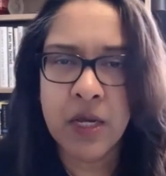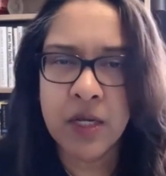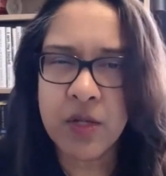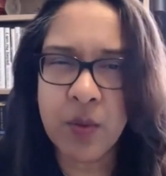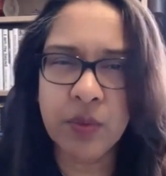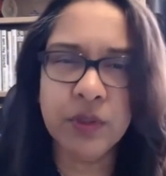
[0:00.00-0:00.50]

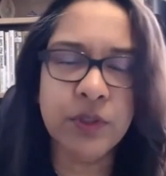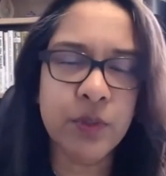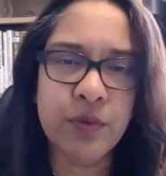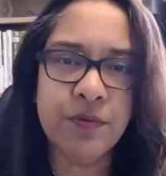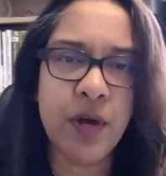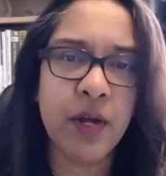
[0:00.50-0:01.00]
So I want
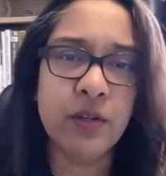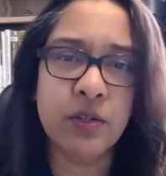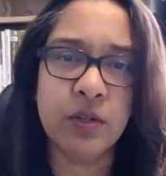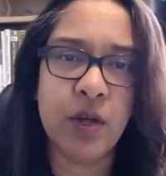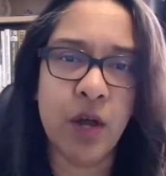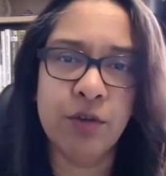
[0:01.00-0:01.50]
to invite you
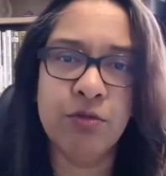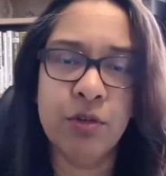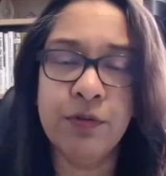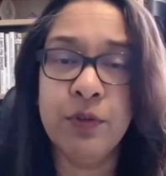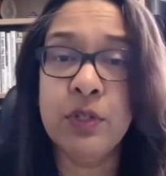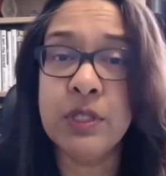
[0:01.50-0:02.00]
to go
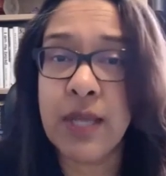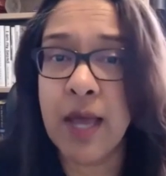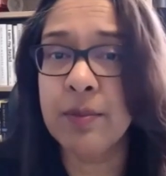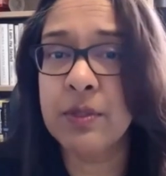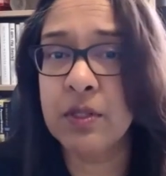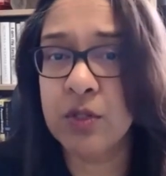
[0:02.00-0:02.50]
through a few
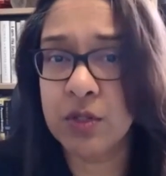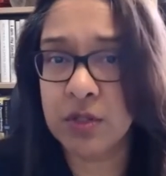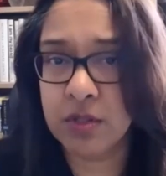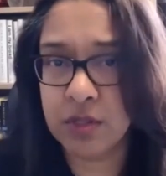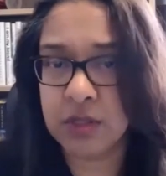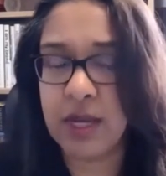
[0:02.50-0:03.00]
steps
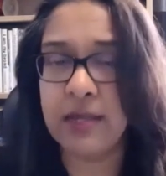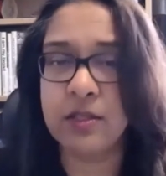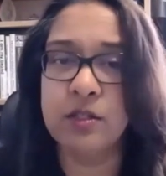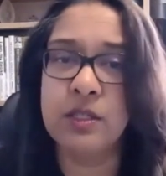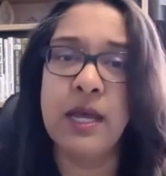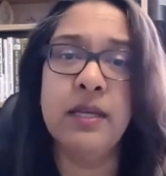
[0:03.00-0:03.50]
today.
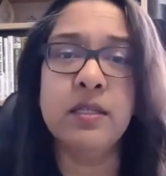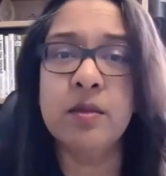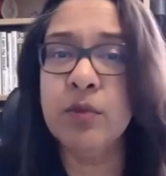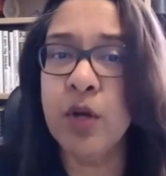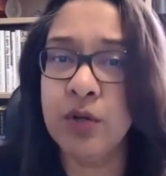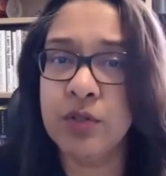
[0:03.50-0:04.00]
So take
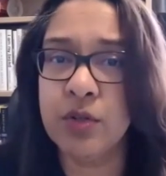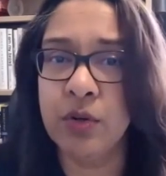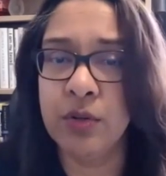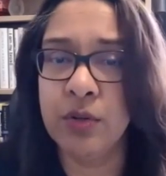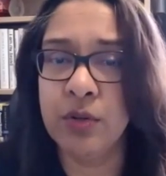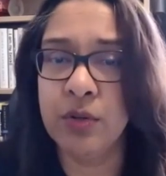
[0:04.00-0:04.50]
some notes
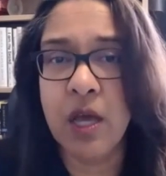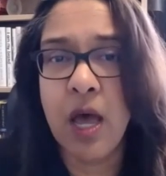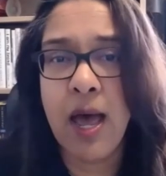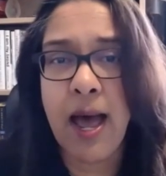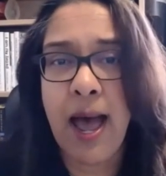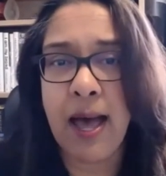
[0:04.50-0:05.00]
on this.
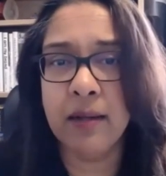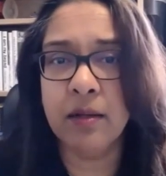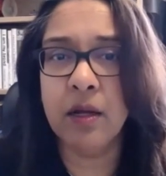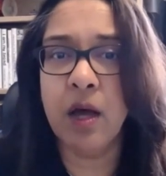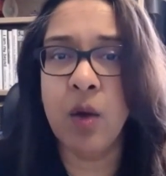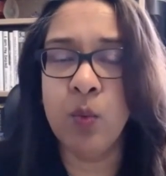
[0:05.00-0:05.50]

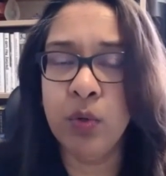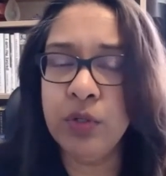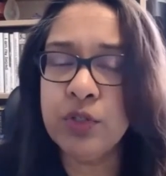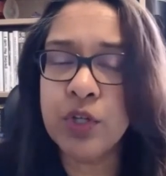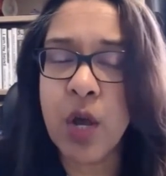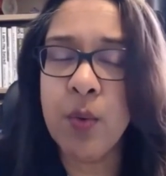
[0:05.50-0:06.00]
And I want
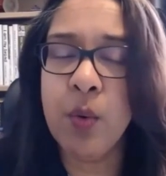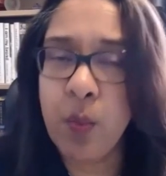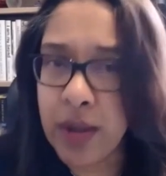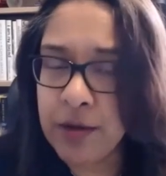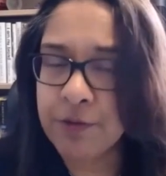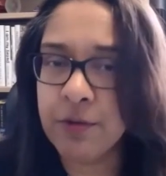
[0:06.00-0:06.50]
you to go
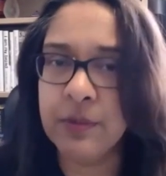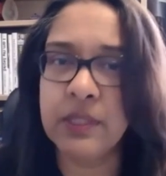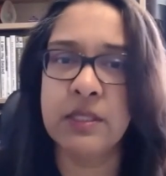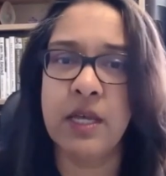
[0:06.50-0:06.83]
away from this